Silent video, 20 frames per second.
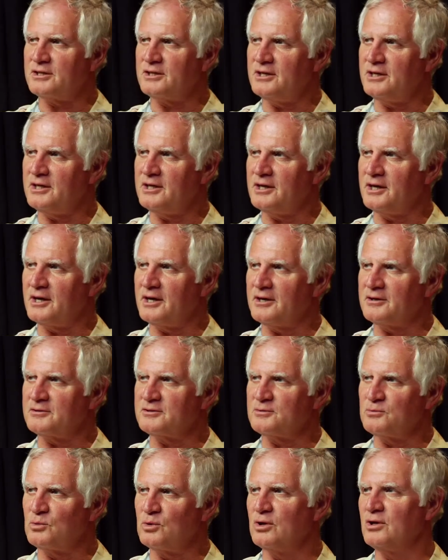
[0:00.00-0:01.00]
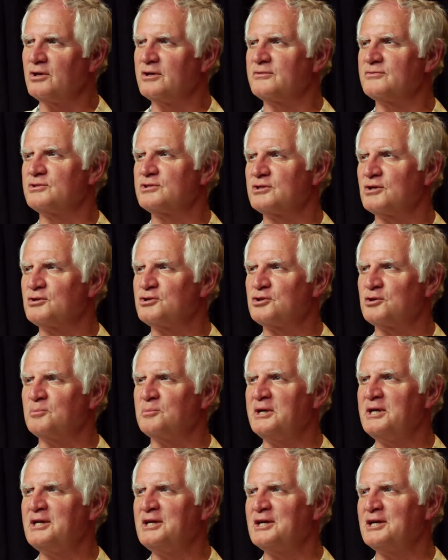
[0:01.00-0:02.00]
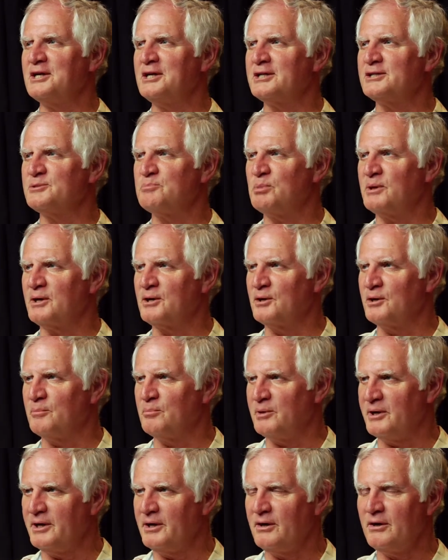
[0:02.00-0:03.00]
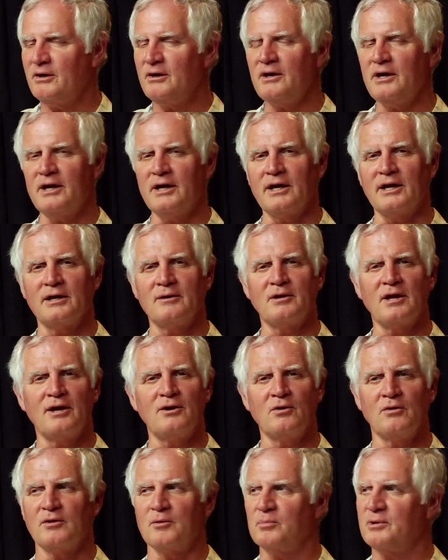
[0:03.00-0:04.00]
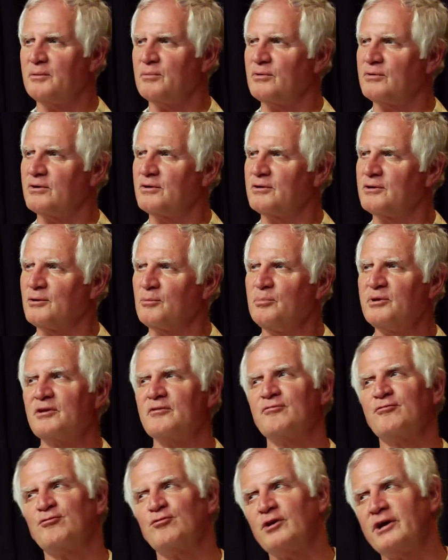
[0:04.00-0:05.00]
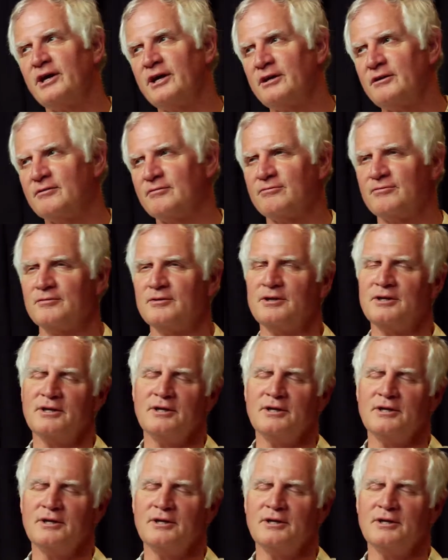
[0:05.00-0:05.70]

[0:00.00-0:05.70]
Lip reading: the world of social media gets bigger and bigger, and I know that people are a little bit afraid of